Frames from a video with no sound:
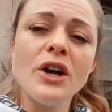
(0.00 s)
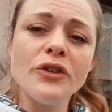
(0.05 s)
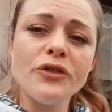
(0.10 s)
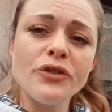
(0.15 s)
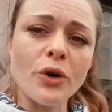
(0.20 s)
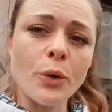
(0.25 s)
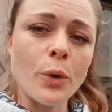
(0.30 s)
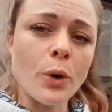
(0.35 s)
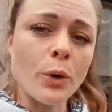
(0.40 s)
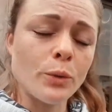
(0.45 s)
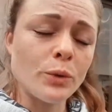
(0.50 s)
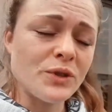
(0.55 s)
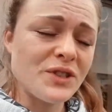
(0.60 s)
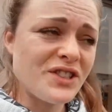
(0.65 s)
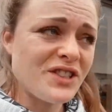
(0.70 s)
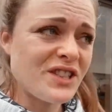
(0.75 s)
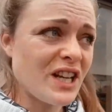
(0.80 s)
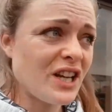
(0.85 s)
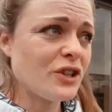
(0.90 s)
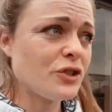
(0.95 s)
So I will
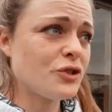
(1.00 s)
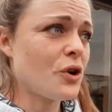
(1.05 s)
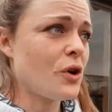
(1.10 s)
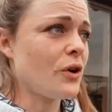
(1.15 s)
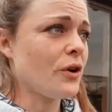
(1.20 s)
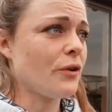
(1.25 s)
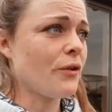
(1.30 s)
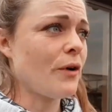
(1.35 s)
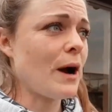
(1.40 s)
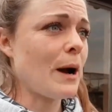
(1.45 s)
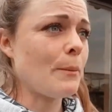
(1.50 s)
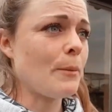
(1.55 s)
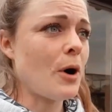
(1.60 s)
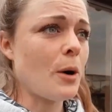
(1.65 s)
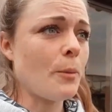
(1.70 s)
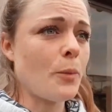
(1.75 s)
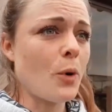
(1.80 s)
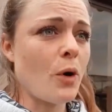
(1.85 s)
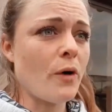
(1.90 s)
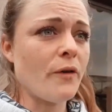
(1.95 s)
stick a diagram
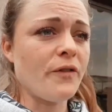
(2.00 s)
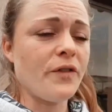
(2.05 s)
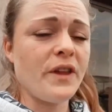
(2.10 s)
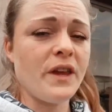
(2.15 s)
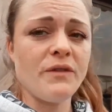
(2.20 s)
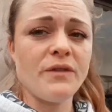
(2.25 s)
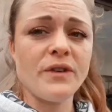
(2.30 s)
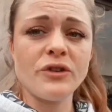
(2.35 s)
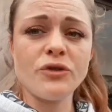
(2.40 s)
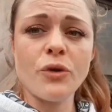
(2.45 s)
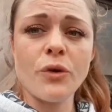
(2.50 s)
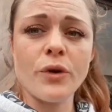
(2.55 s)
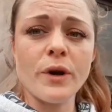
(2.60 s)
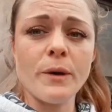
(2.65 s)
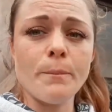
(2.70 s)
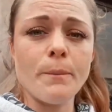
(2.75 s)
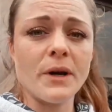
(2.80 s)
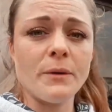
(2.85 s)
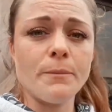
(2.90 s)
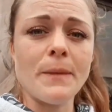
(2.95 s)
up of the
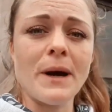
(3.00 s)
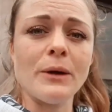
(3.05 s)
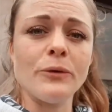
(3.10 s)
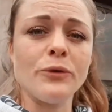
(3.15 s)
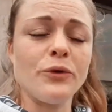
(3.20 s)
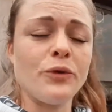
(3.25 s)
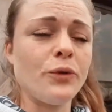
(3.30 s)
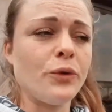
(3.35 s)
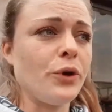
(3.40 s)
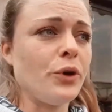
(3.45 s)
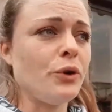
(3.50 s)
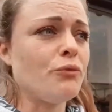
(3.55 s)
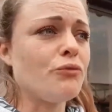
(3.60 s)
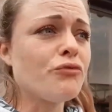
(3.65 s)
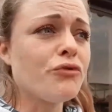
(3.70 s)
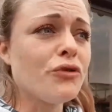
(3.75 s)
Victorian mud mounds for you.